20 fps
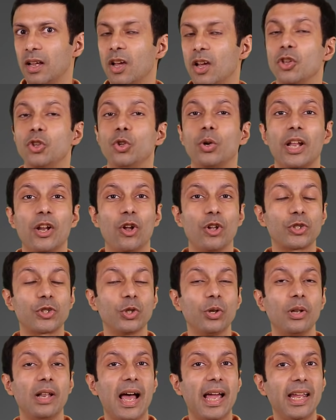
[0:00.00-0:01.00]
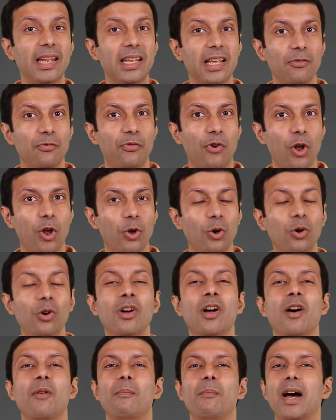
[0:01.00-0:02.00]
You can also like and follow
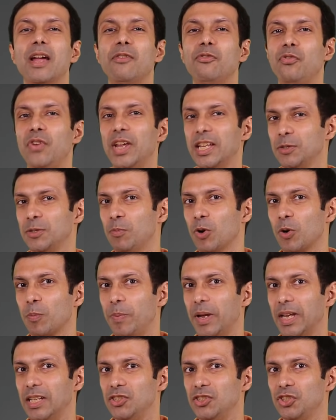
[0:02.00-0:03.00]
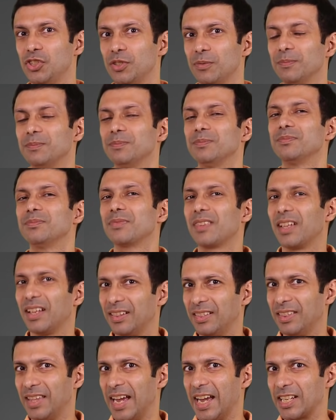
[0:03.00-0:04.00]
my Facebook page.
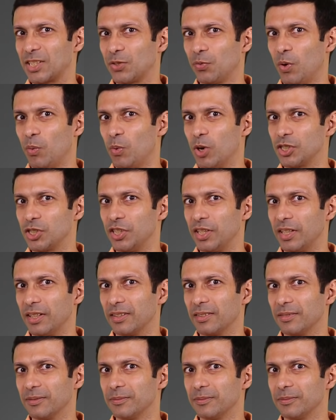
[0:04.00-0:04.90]
Thanks for watching.